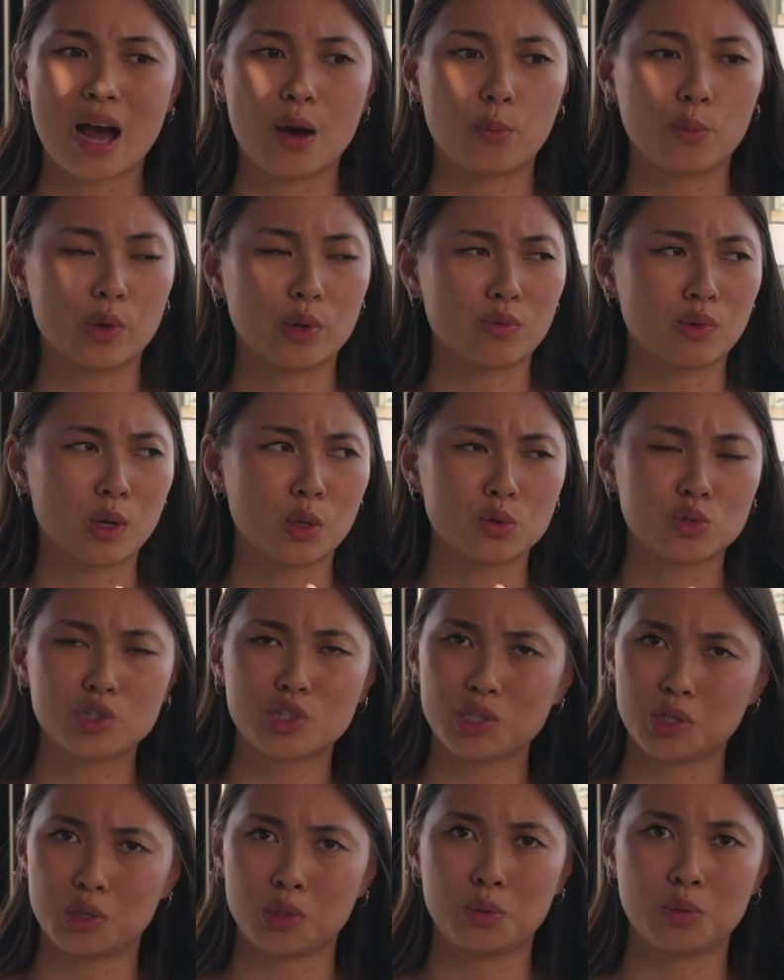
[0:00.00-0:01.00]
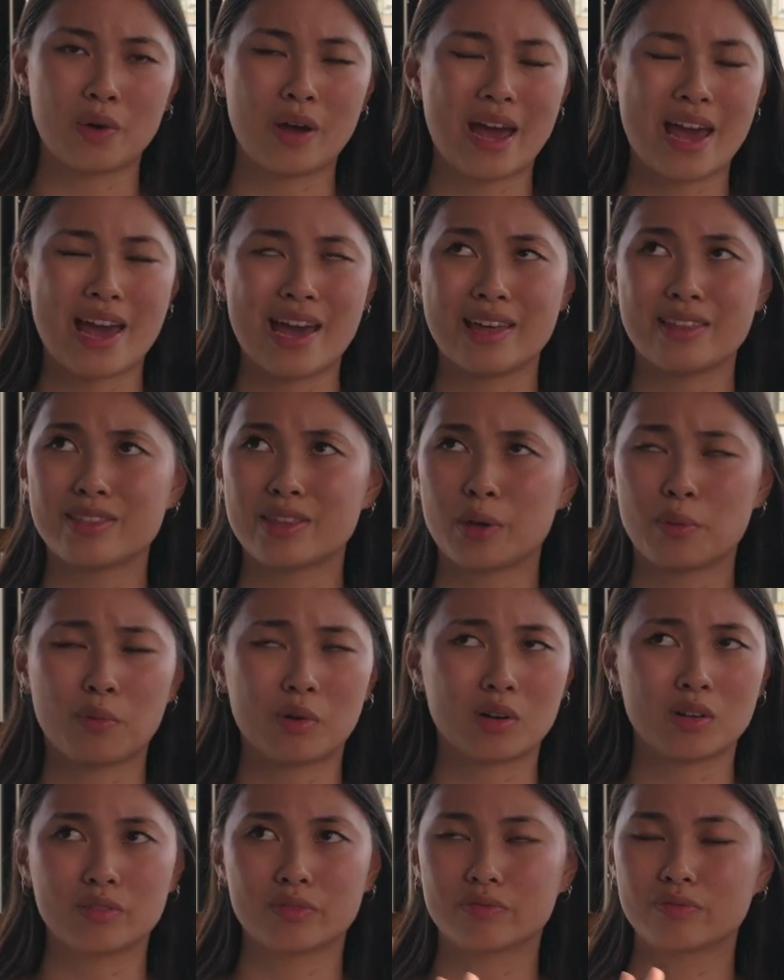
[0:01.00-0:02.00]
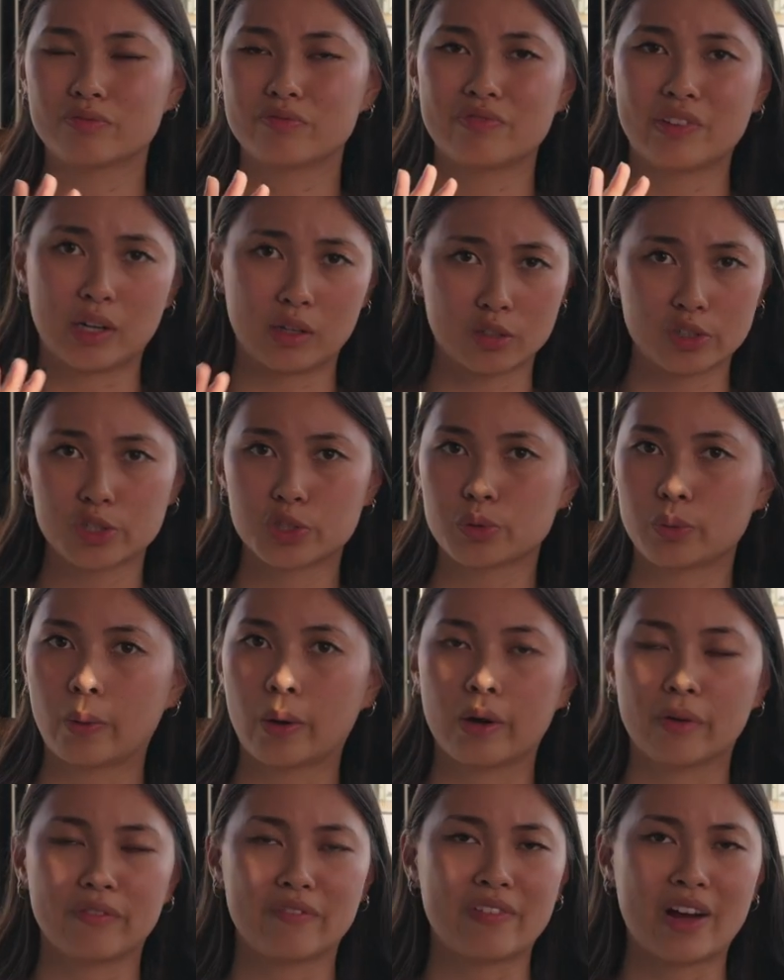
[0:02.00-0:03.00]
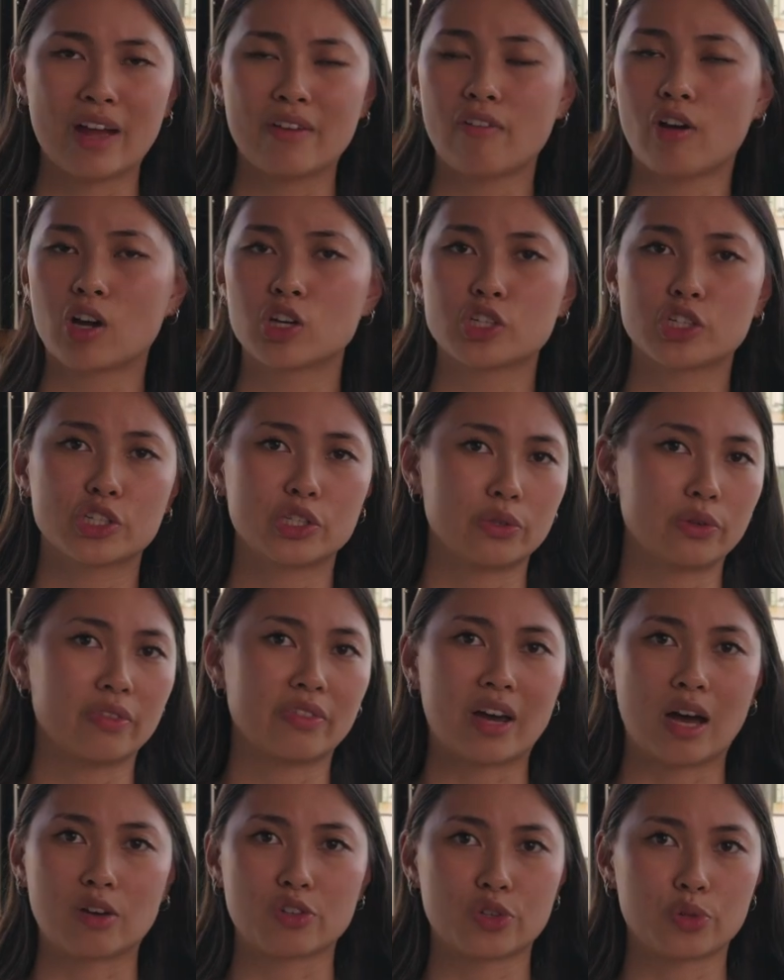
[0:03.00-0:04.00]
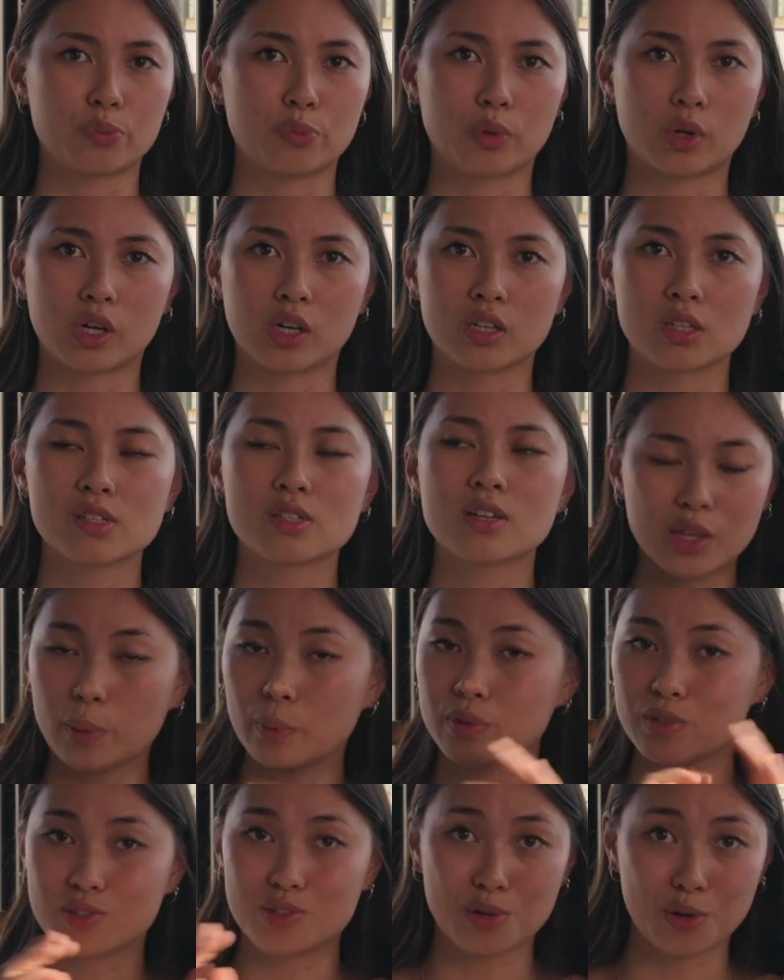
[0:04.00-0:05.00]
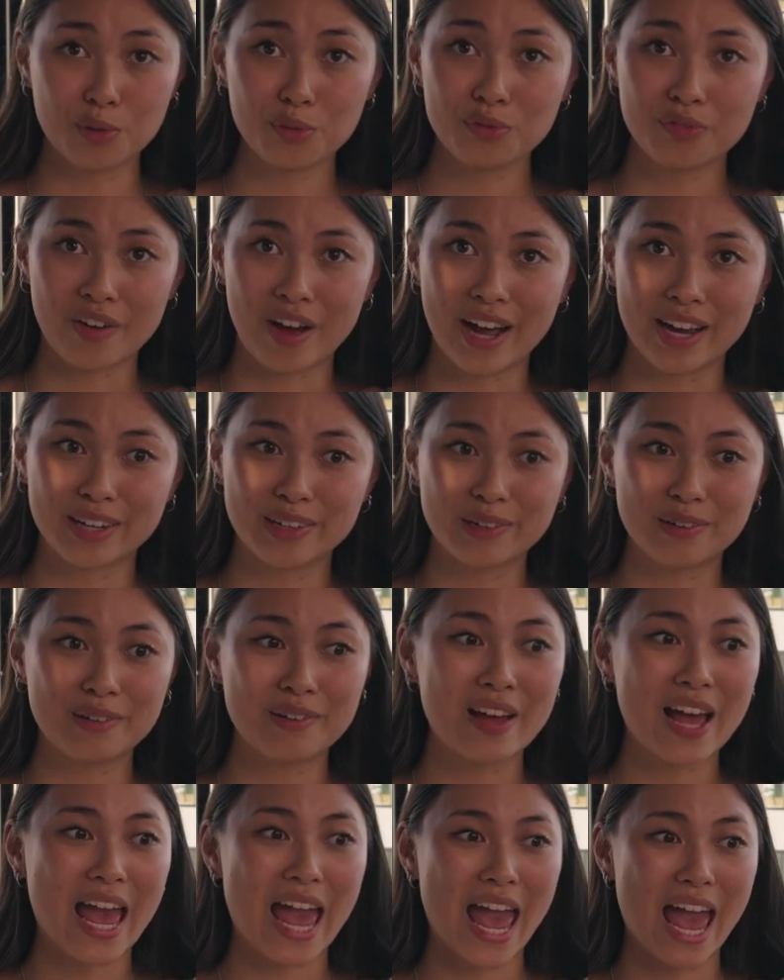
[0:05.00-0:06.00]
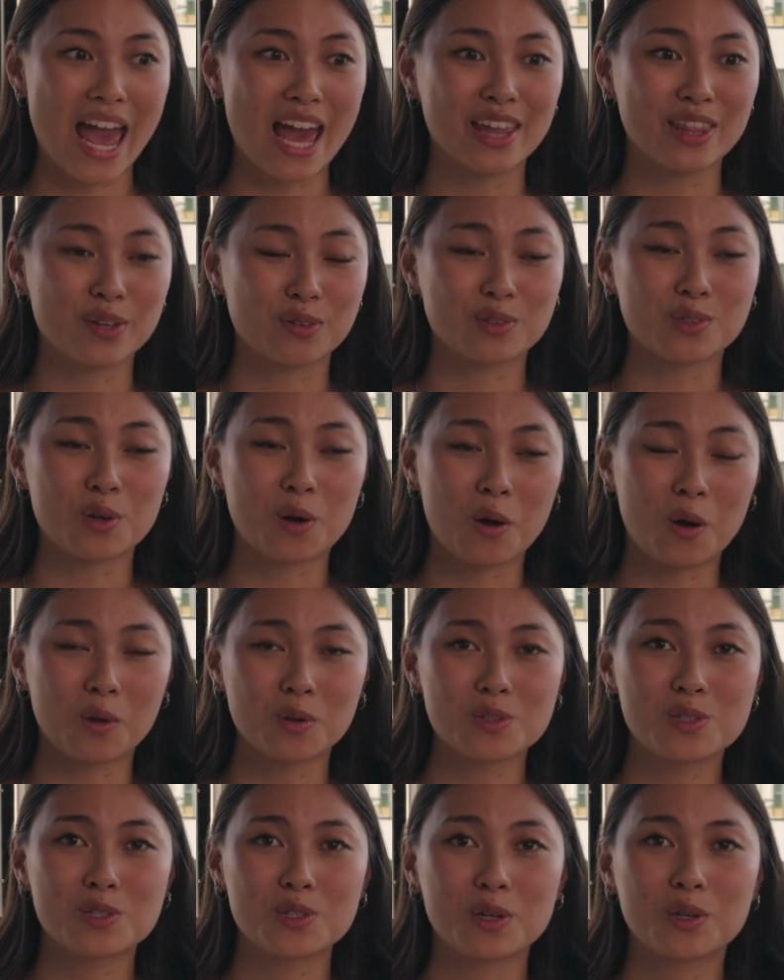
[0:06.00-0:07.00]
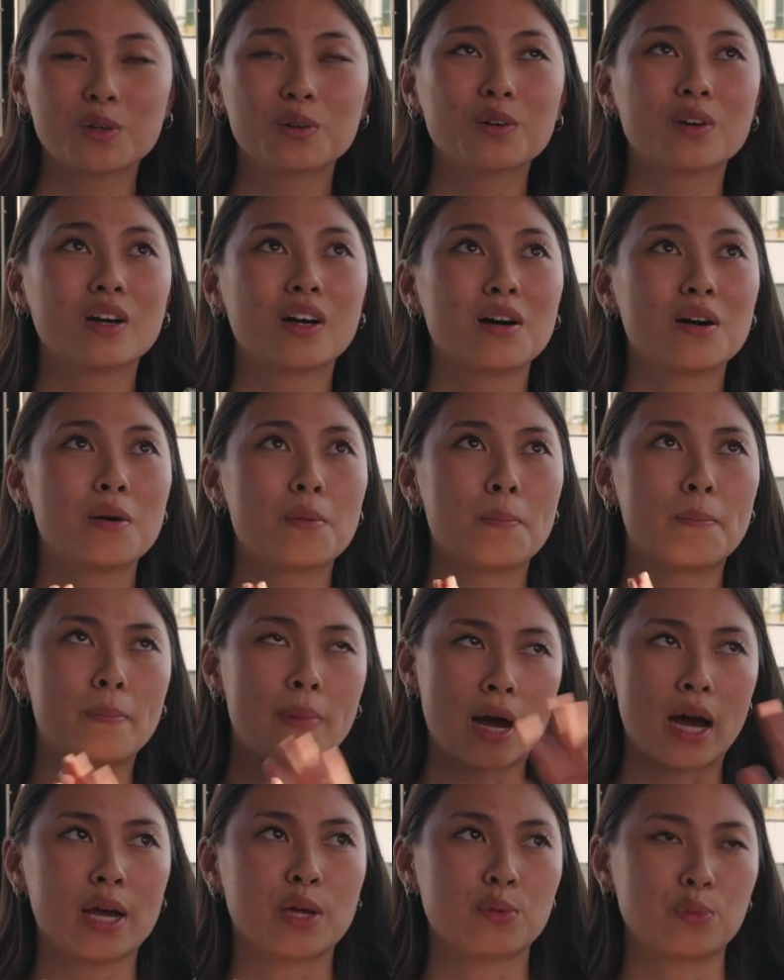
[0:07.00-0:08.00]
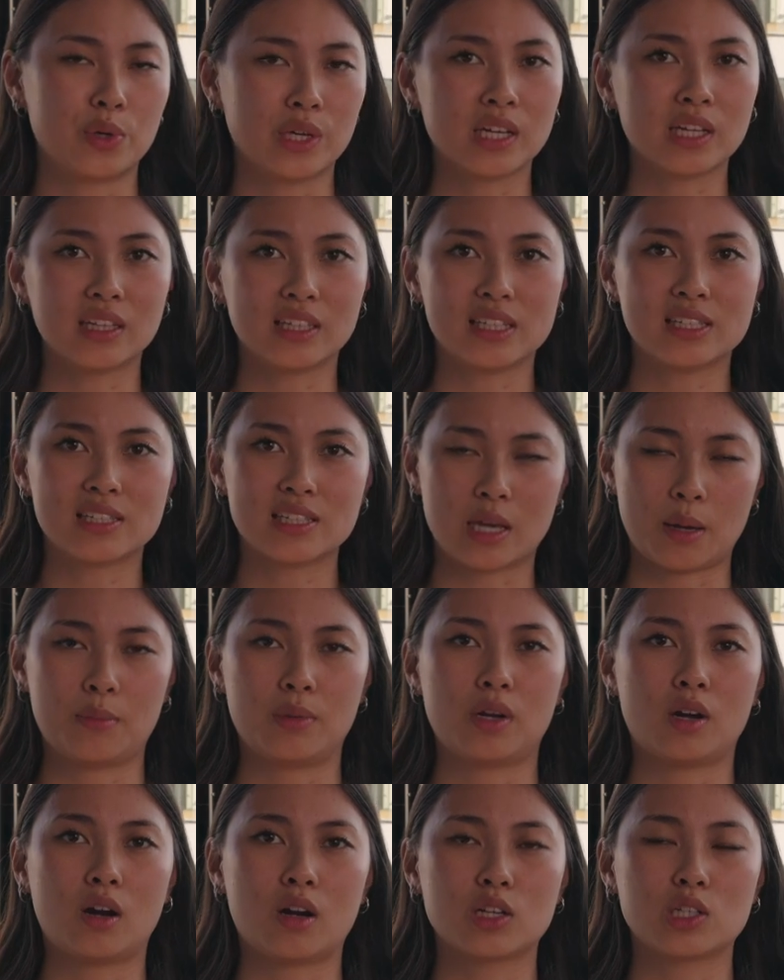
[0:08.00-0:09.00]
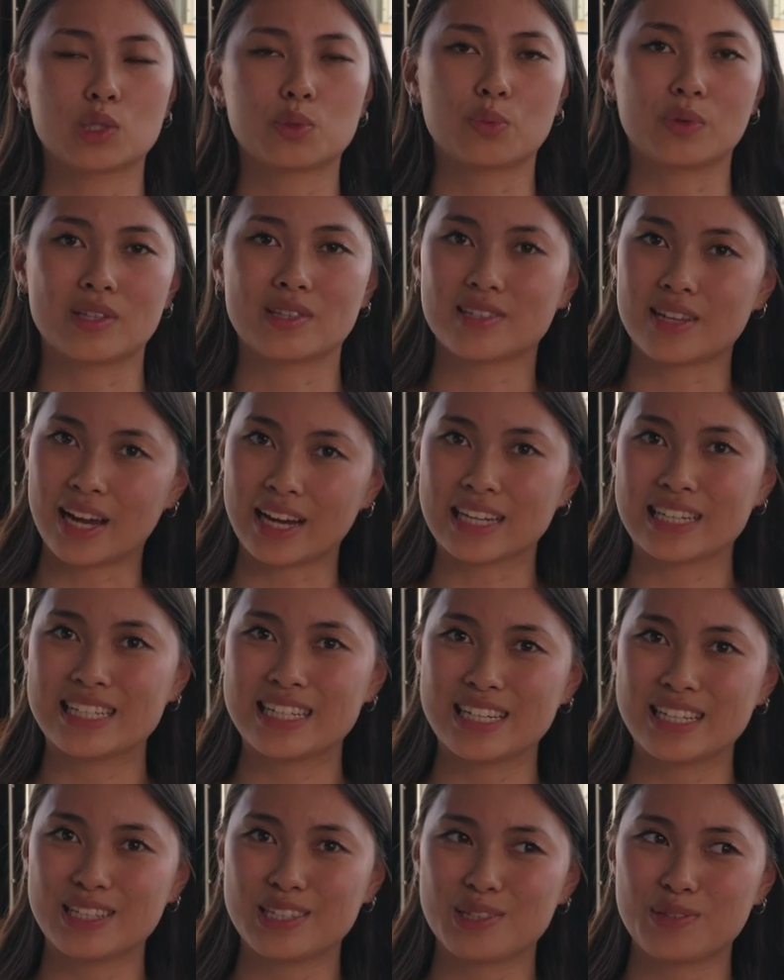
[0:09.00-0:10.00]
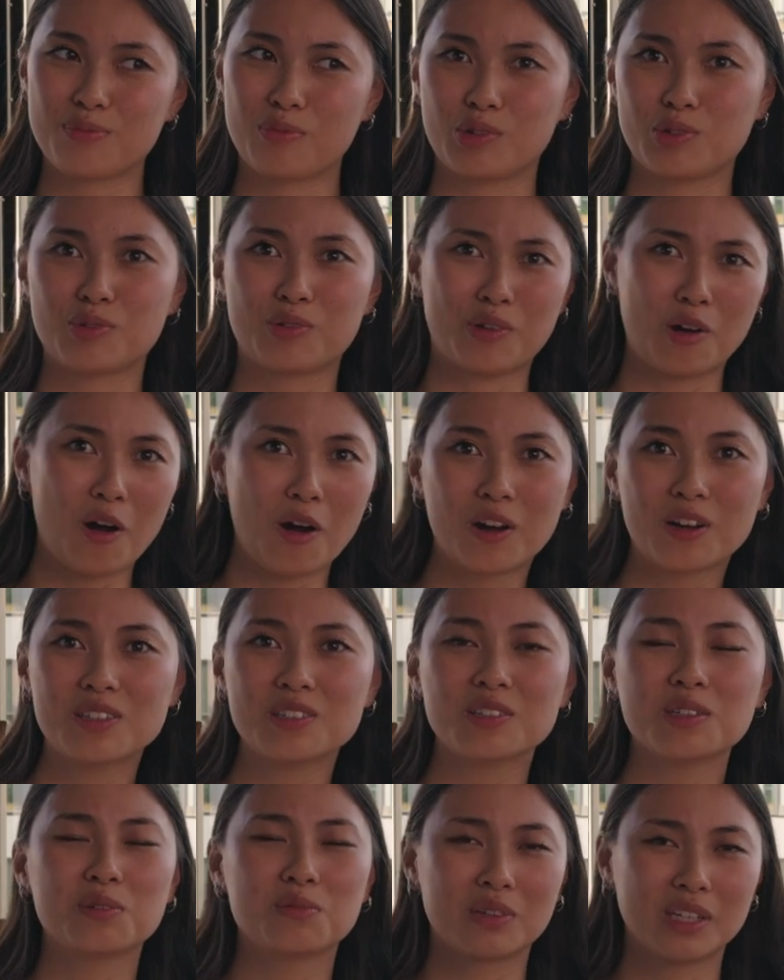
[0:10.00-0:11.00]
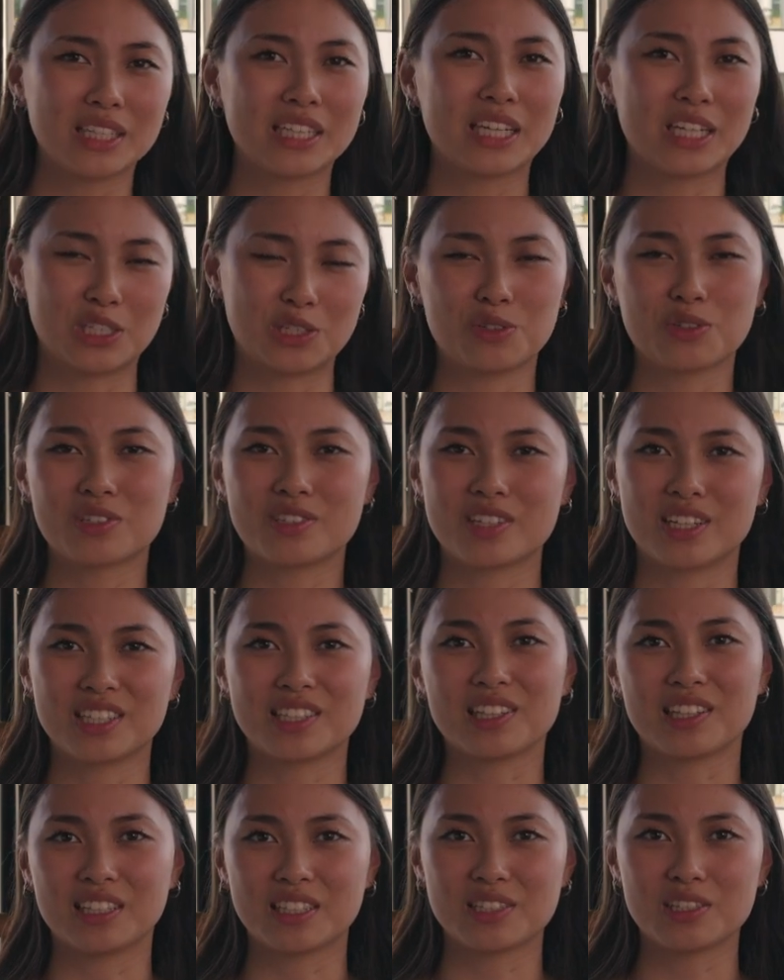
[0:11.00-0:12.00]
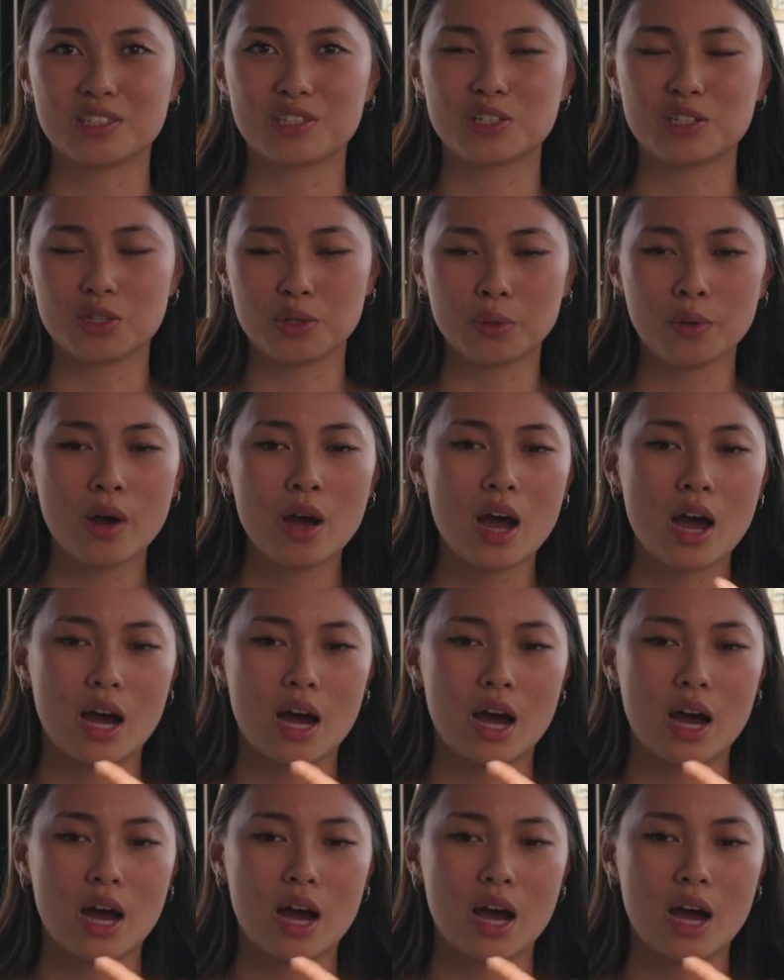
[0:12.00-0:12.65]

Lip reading: We wrote two, and they were very short, 500 to 1,000 words. There was no final, and there was also bi-weekly seminars with scientists, which were honestly really interesting to listen to.